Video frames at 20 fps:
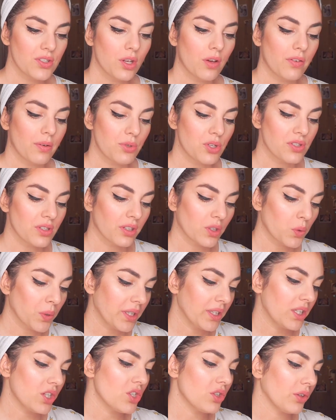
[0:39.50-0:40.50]
off, I'm just going to
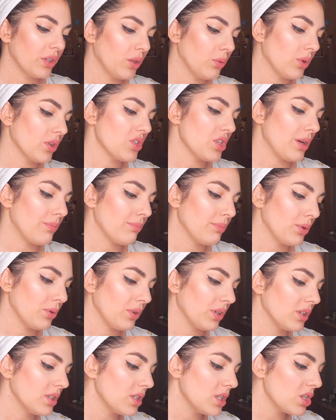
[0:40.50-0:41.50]
quickly show you what shampoo
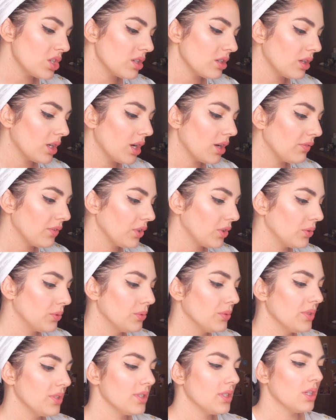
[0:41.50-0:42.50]
and conditioner I've
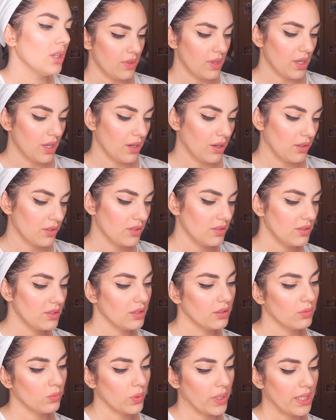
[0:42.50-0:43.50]
used. They are
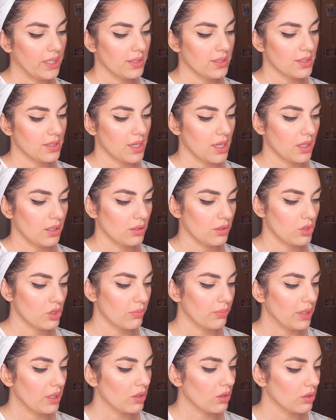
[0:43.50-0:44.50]
still wet and
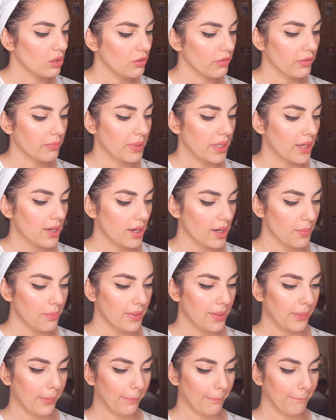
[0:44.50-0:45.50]
dripping all over my
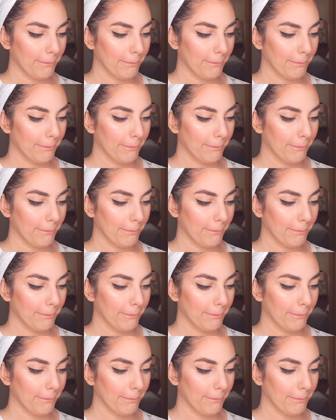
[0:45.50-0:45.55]
carpet.